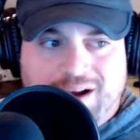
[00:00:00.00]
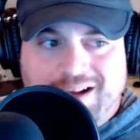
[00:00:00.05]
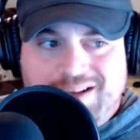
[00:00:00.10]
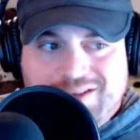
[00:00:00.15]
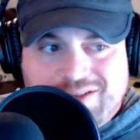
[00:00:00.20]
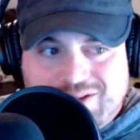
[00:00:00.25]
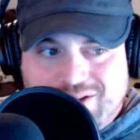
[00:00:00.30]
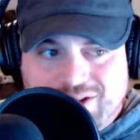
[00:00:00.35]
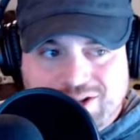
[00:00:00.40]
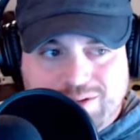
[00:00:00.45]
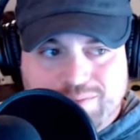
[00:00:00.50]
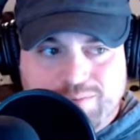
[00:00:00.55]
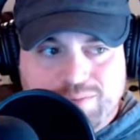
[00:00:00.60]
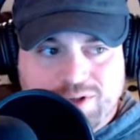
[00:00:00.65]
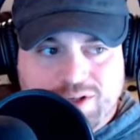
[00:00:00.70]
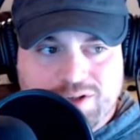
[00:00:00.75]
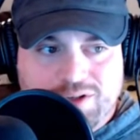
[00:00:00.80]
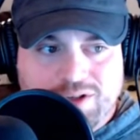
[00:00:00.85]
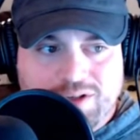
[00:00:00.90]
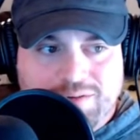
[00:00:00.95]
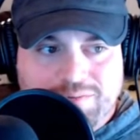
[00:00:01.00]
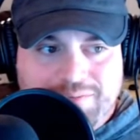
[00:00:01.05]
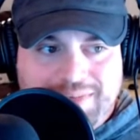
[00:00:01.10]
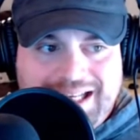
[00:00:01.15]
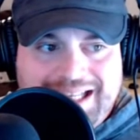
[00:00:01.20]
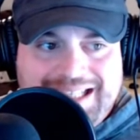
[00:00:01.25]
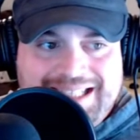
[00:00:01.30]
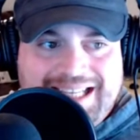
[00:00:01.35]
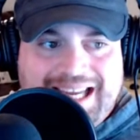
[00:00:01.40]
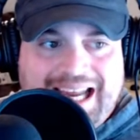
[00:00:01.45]
uncircumcision
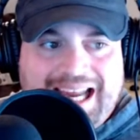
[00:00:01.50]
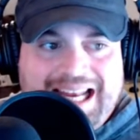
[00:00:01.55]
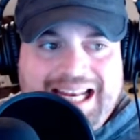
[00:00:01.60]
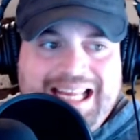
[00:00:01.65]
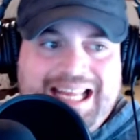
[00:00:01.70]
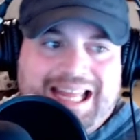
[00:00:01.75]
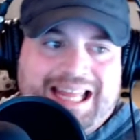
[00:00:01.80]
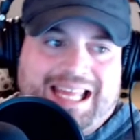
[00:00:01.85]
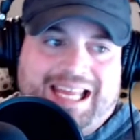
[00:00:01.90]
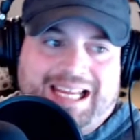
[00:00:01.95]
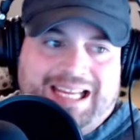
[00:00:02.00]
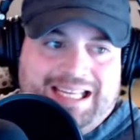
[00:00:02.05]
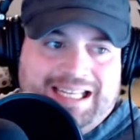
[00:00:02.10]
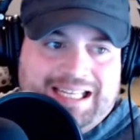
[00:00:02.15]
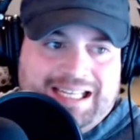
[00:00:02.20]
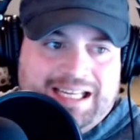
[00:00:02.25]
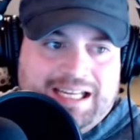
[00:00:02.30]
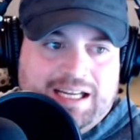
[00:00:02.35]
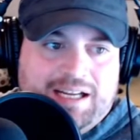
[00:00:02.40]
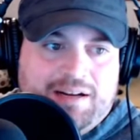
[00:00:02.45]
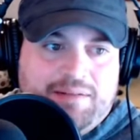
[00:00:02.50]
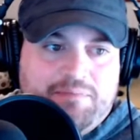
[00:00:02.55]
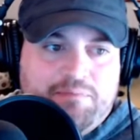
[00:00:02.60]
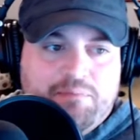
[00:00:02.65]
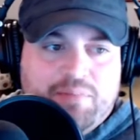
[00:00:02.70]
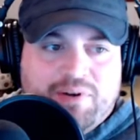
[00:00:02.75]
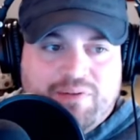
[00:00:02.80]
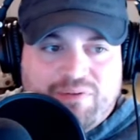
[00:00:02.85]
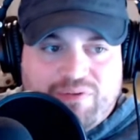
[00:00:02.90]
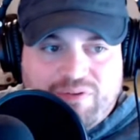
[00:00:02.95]
means anything,
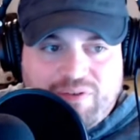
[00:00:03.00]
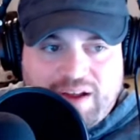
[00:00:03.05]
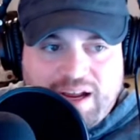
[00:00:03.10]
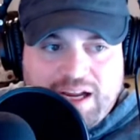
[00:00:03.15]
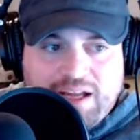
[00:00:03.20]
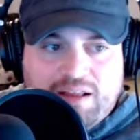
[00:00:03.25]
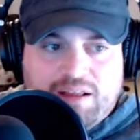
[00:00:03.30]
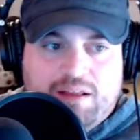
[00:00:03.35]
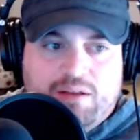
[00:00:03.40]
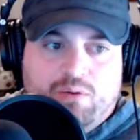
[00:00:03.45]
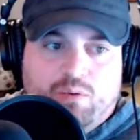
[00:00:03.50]
but faith